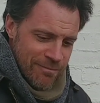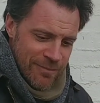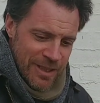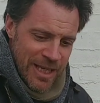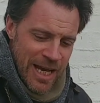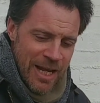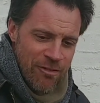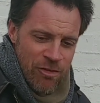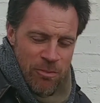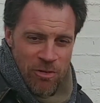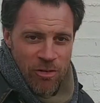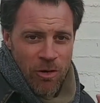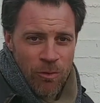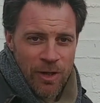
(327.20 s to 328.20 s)
he hands him
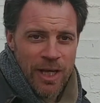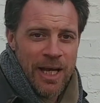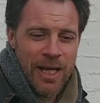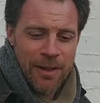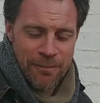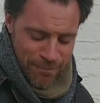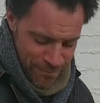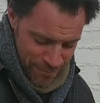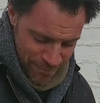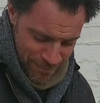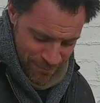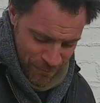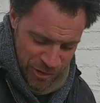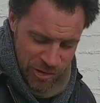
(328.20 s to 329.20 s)
his old hat,
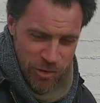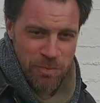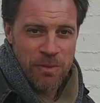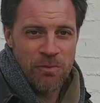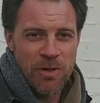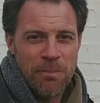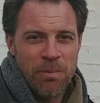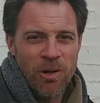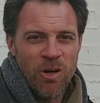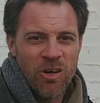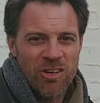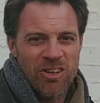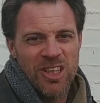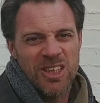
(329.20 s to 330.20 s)
which has been
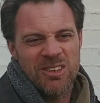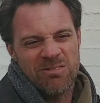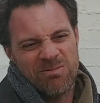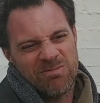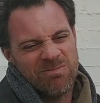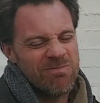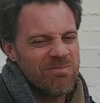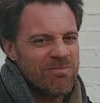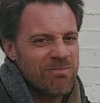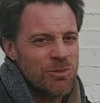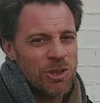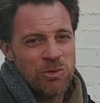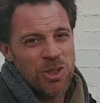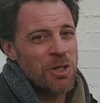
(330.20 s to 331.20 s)
reblocked,
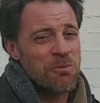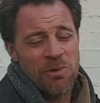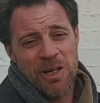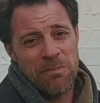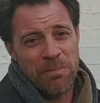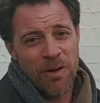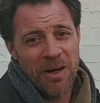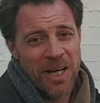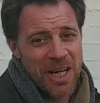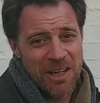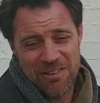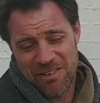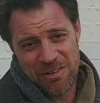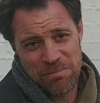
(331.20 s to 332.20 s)
which we don't really buy
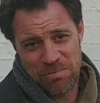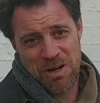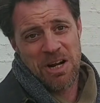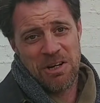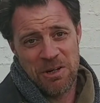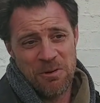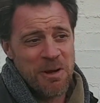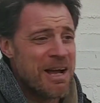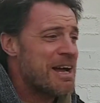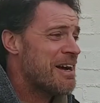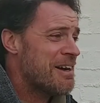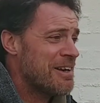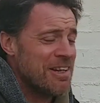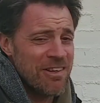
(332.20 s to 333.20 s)
because it's a brand new hat
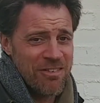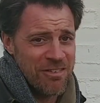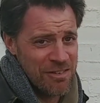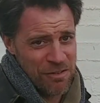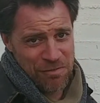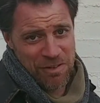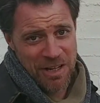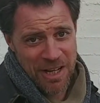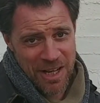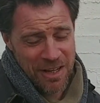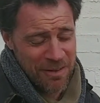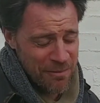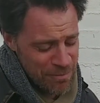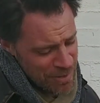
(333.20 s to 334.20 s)
and it's a different hat.
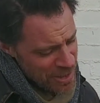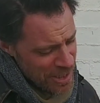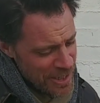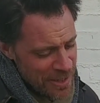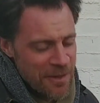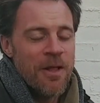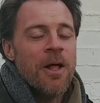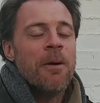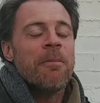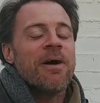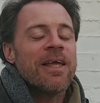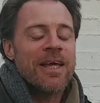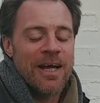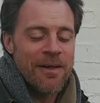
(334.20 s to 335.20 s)
But hey,
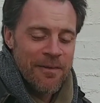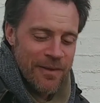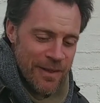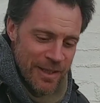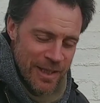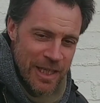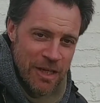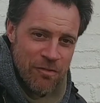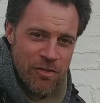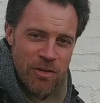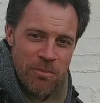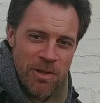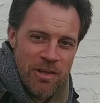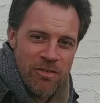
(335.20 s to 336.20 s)
but yeah, he gives
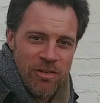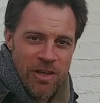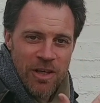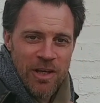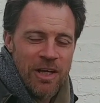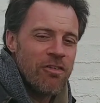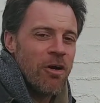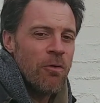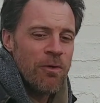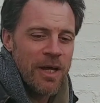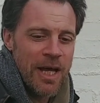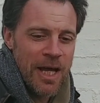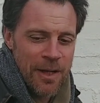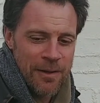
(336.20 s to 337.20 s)
him his old
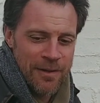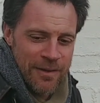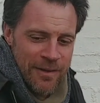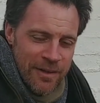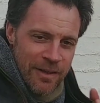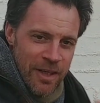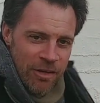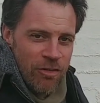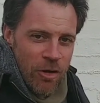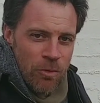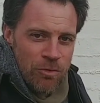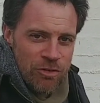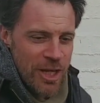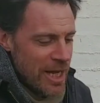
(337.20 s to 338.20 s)
hat, his
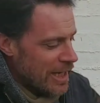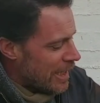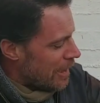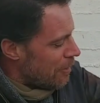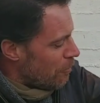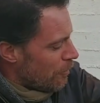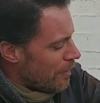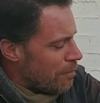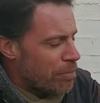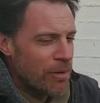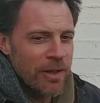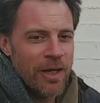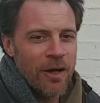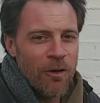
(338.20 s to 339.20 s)
old jacket with a
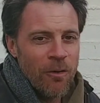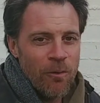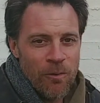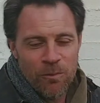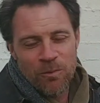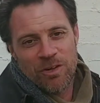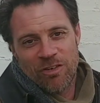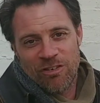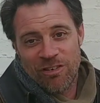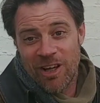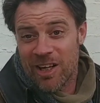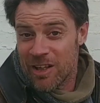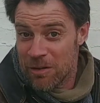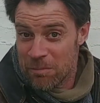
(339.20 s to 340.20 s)
bullet hole, which
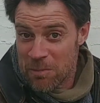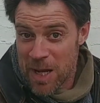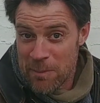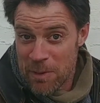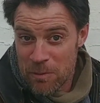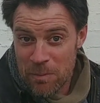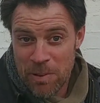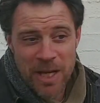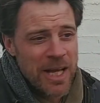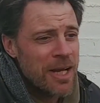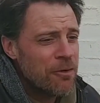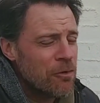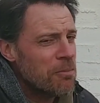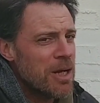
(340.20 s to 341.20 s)
Salah maybe
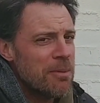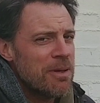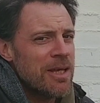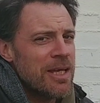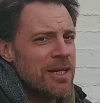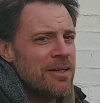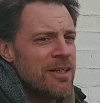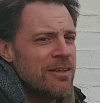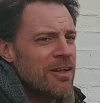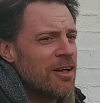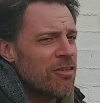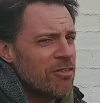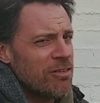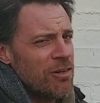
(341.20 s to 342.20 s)
repaired, or maybe Indy
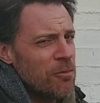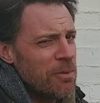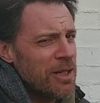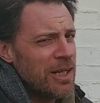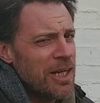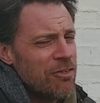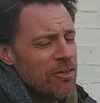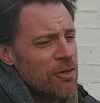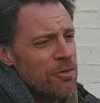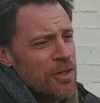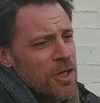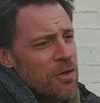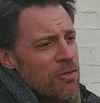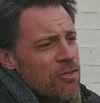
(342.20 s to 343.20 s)
does a little bit later, who
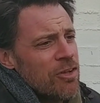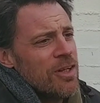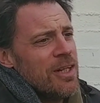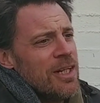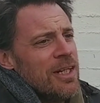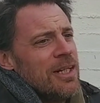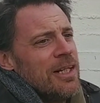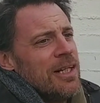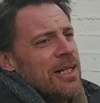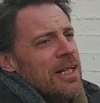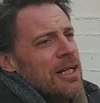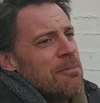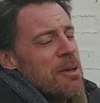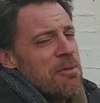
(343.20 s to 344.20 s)
knows.
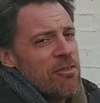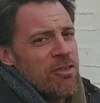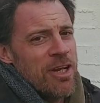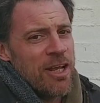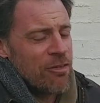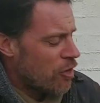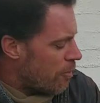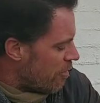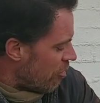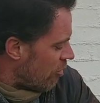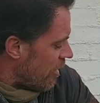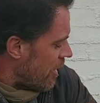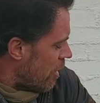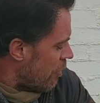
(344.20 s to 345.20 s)
Maybe it's the next time we
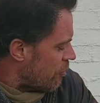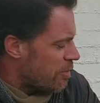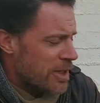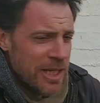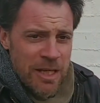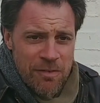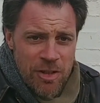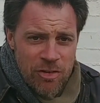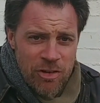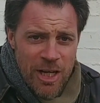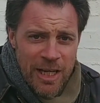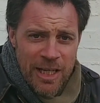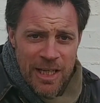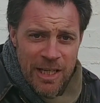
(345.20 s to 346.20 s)
see it after being given the
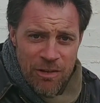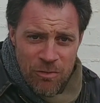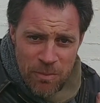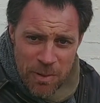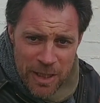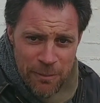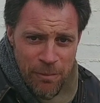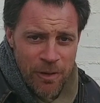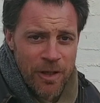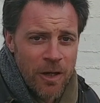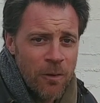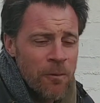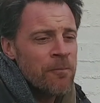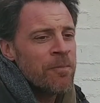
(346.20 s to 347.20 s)
jacket, he's repaired the bullet
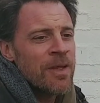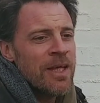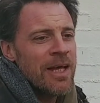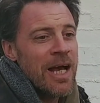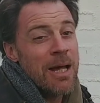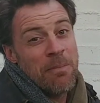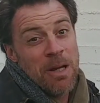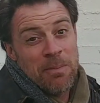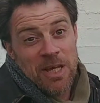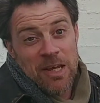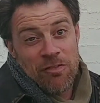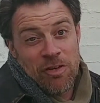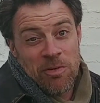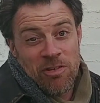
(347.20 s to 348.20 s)
hole, and maybe
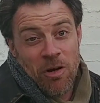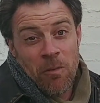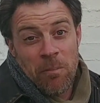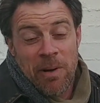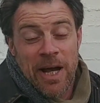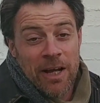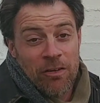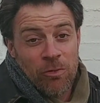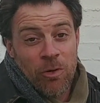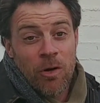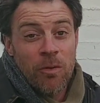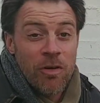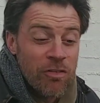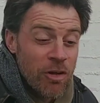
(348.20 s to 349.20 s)
gives him his old bag as
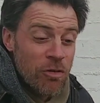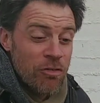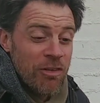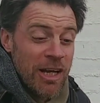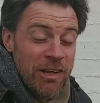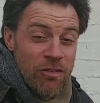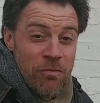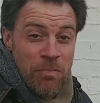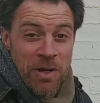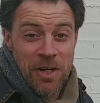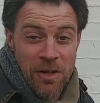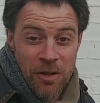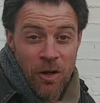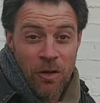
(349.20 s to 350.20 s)
well, because those days have been
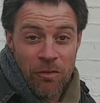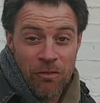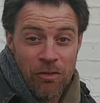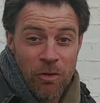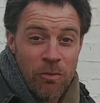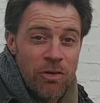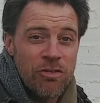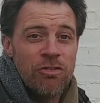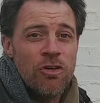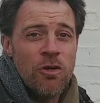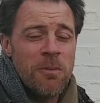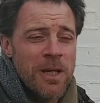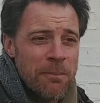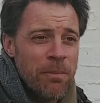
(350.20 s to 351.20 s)
and gone. So we're
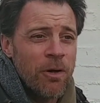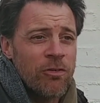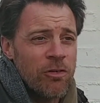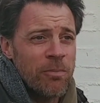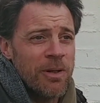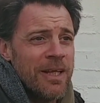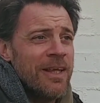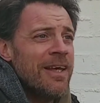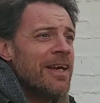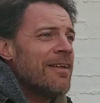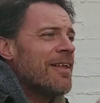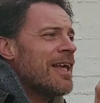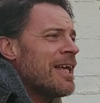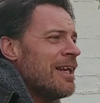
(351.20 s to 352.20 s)
assuming possibly
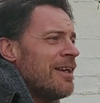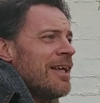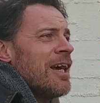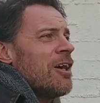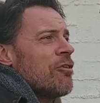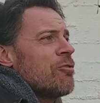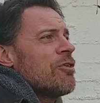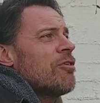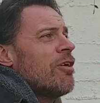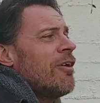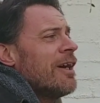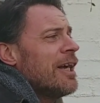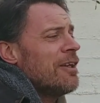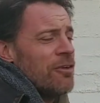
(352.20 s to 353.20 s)
that Indy has
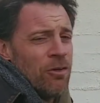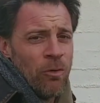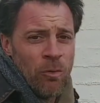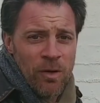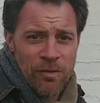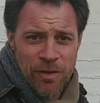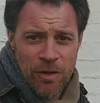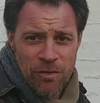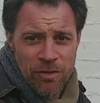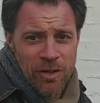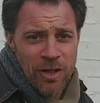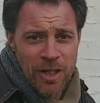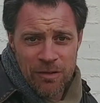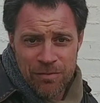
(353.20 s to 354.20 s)
retired all of those
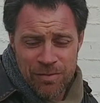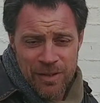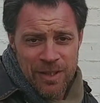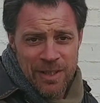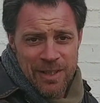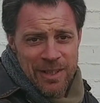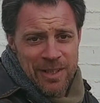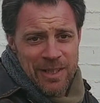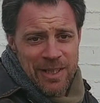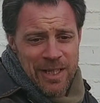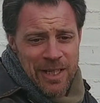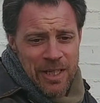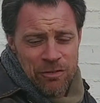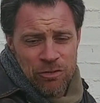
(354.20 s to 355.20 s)
kind of
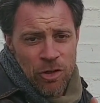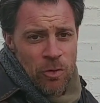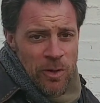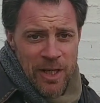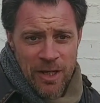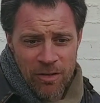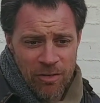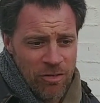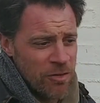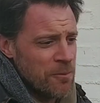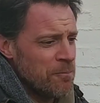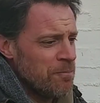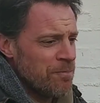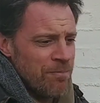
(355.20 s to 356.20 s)
doings.
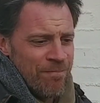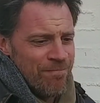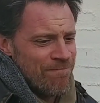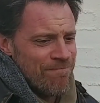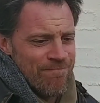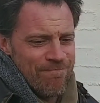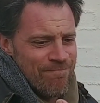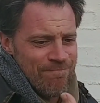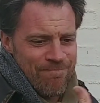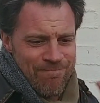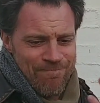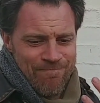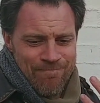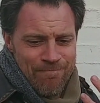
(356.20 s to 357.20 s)

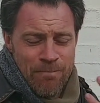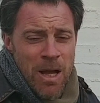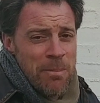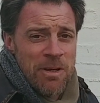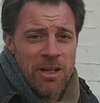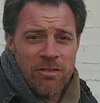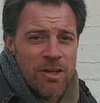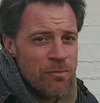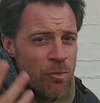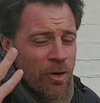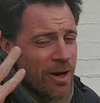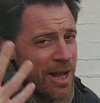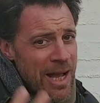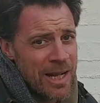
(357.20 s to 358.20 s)
Maybe he doesn't even
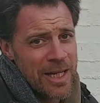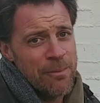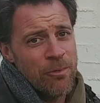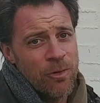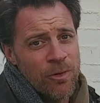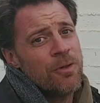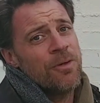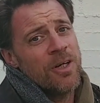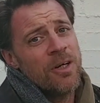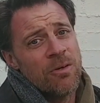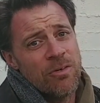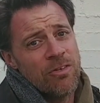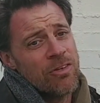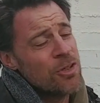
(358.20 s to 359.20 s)
wear a hat anymore, who
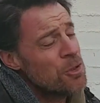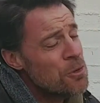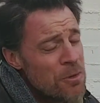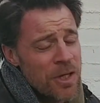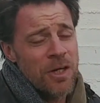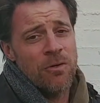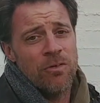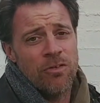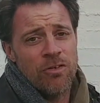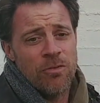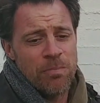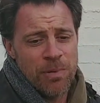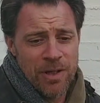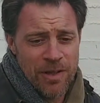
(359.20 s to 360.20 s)
knows? Who knows?
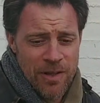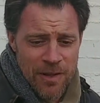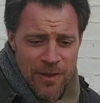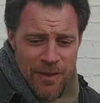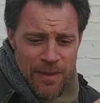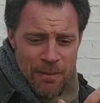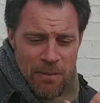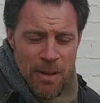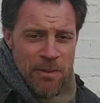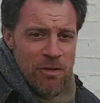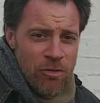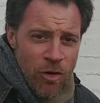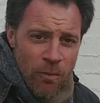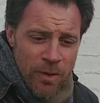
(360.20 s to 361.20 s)
But maybe
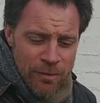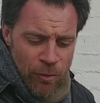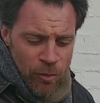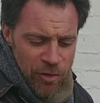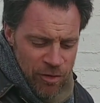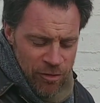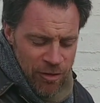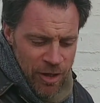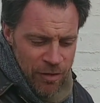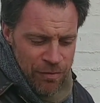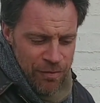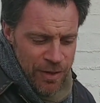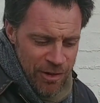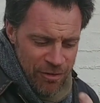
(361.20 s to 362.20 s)
he's got rid of all his
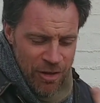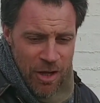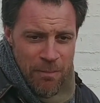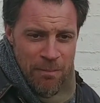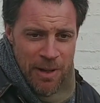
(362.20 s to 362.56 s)
stuff and he's come